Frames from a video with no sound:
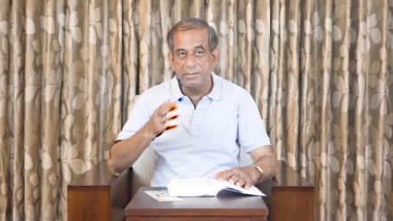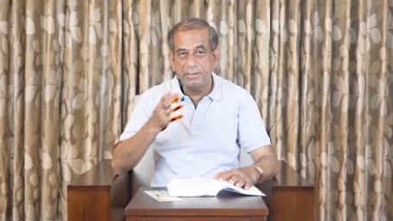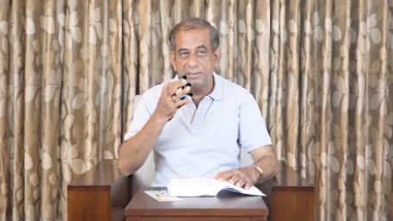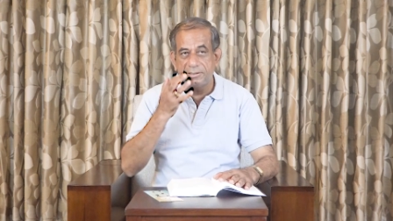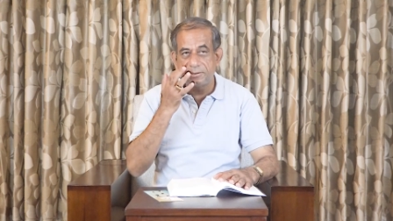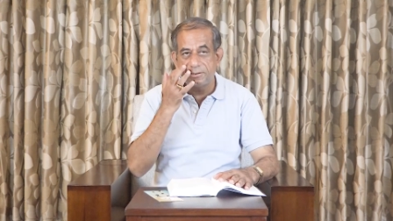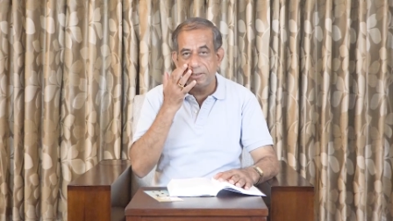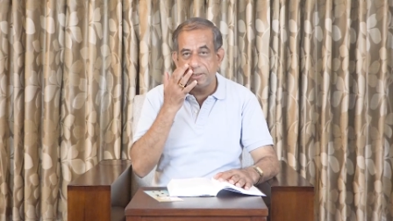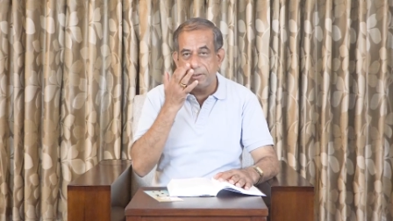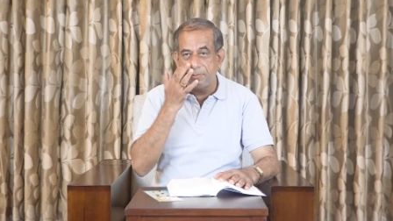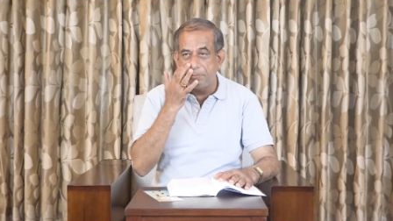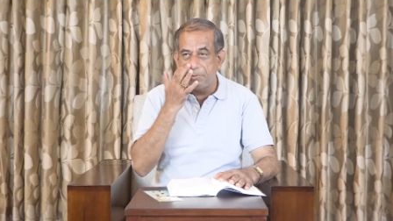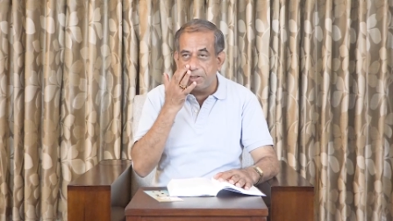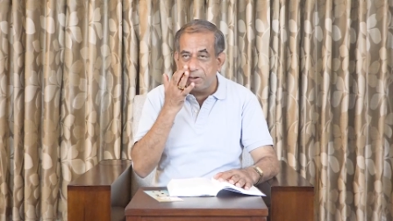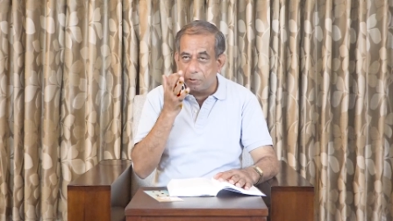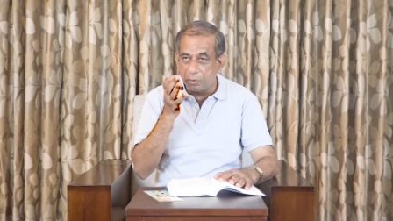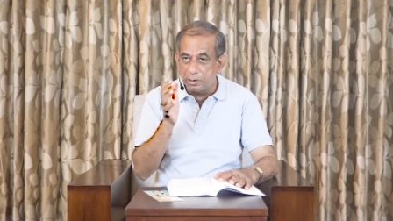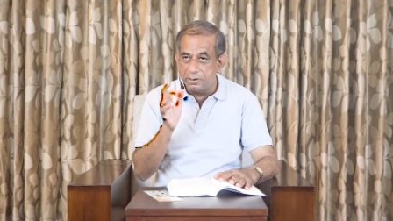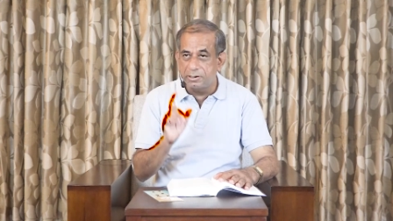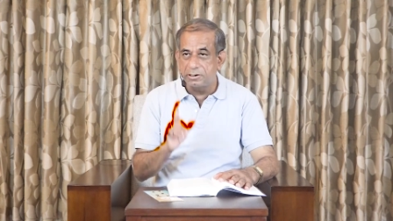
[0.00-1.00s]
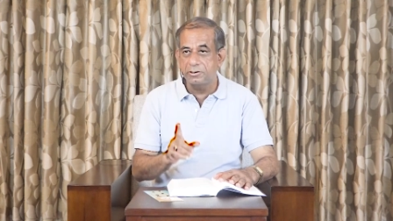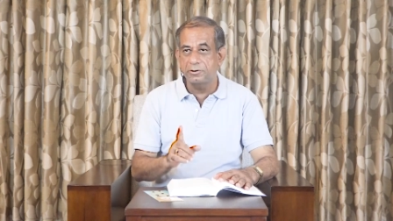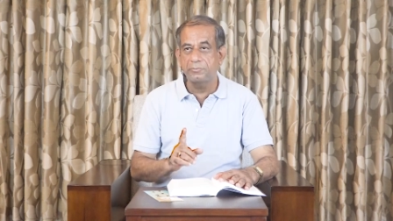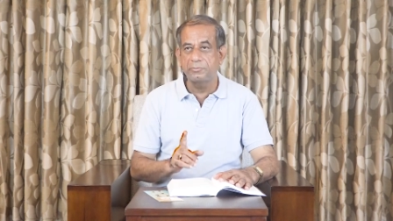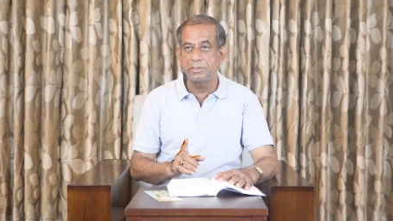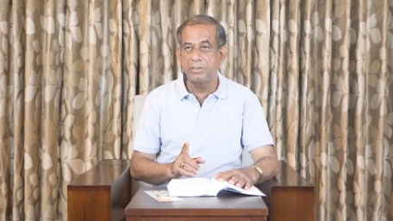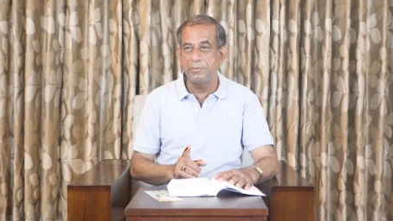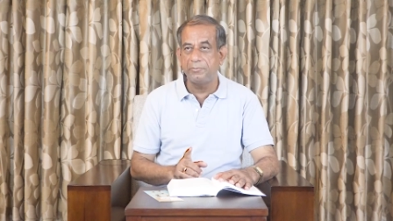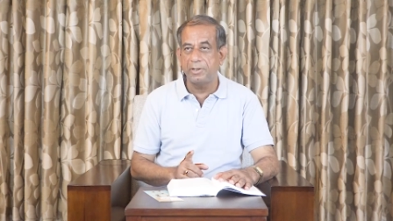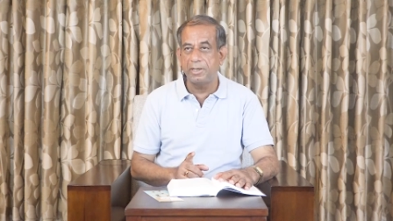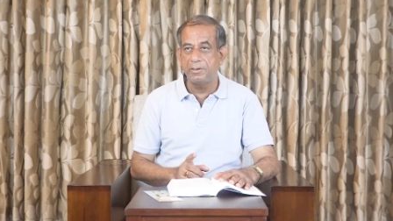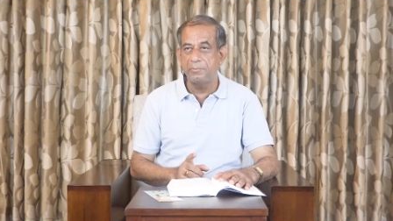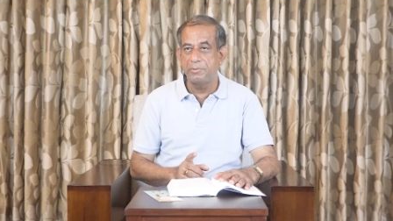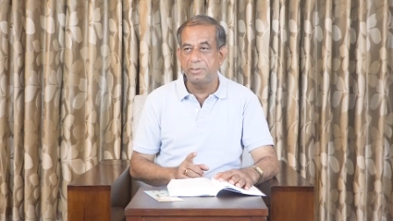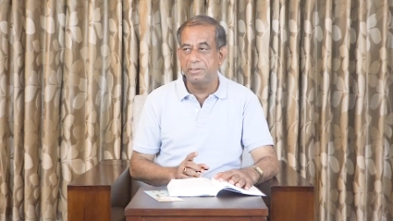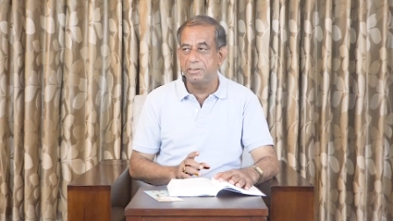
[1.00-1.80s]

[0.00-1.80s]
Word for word: She is saying, be conscious of the divine